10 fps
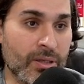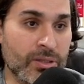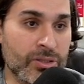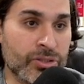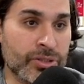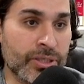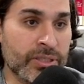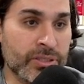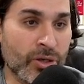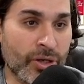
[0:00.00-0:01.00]

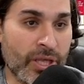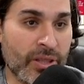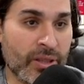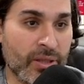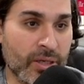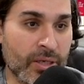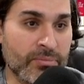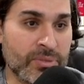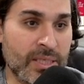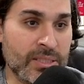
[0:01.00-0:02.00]
shred.eth
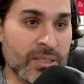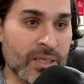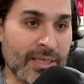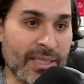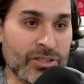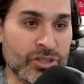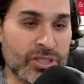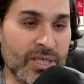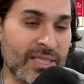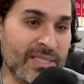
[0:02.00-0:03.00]
says, can I just
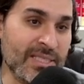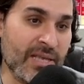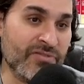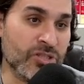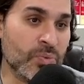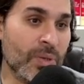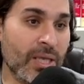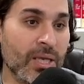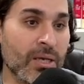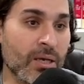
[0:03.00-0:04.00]
say this is effing
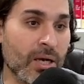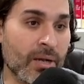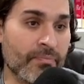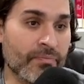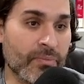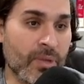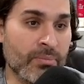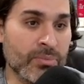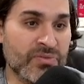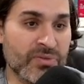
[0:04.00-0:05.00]
sweet? It
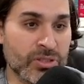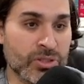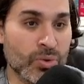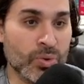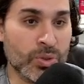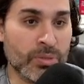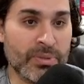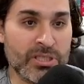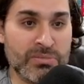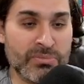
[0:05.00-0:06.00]
must feel so cool to
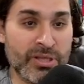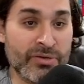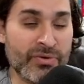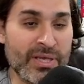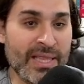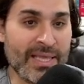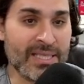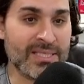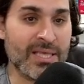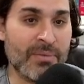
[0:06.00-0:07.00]
build something real like
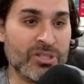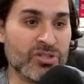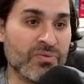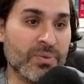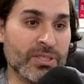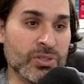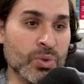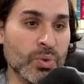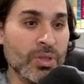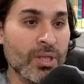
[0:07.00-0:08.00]
this. I mean, software is
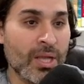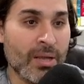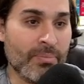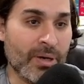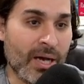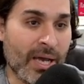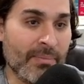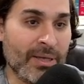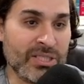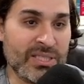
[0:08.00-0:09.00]
cool, but I
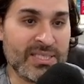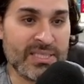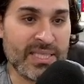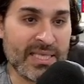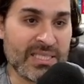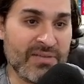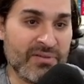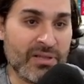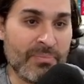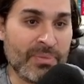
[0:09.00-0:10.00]
imagine this is the next
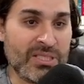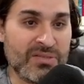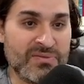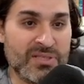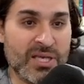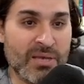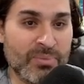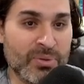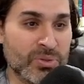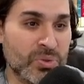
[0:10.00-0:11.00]
level, a piece of circuit
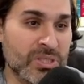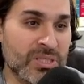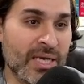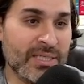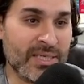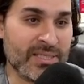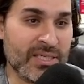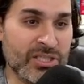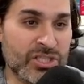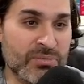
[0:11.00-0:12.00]
board you designed, tested
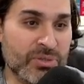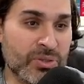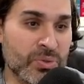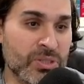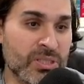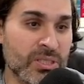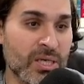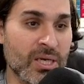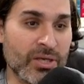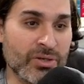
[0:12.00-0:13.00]
and shipped to users.
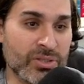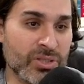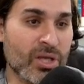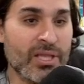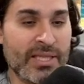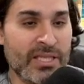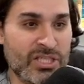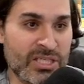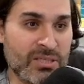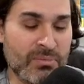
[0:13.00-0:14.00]
You're a scholar and a
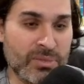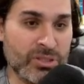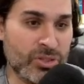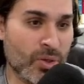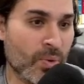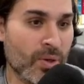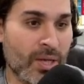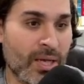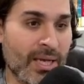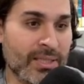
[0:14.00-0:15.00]
gentleman, Joe.
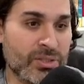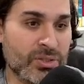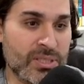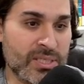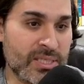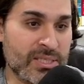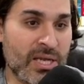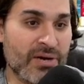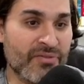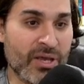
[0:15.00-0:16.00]
And Joe says, it's
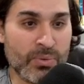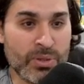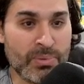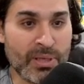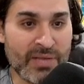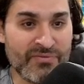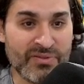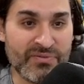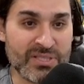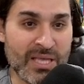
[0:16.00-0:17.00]
terrifying when you plug it in for
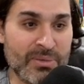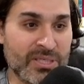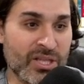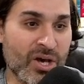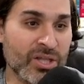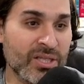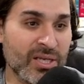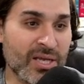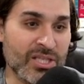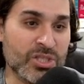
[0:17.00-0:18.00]
the first time and turn it on,
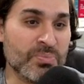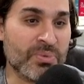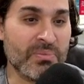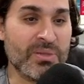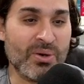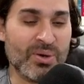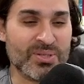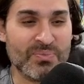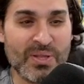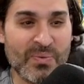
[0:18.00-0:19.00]
and supremely
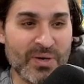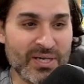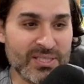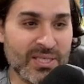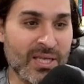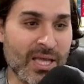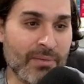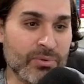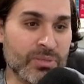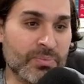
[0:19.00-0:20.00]
awesome when it works.
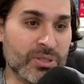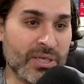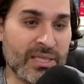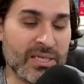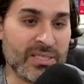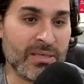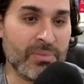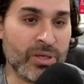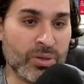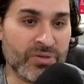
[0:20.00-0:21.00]
I'm going to put together an
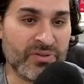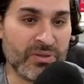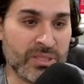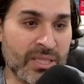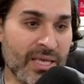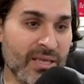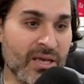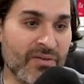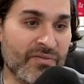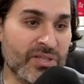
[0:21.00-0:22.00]
assembly order for them tonight,
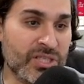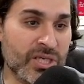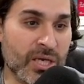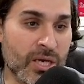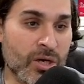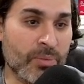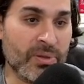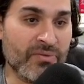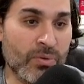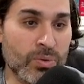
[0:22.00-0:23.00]
finishing a
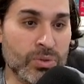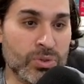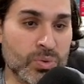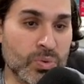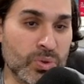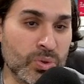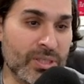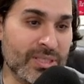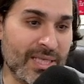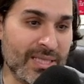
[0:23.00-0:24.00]
couple of old school
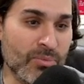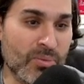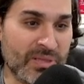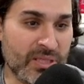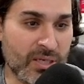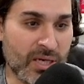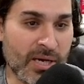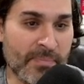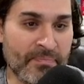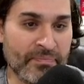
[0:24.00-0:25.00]
units at the moment.
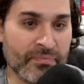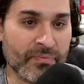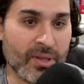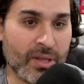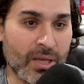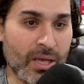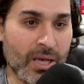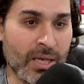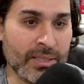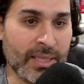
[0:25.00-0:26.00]
And
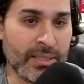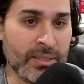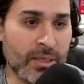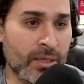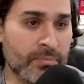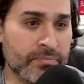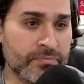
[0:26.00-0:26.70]
then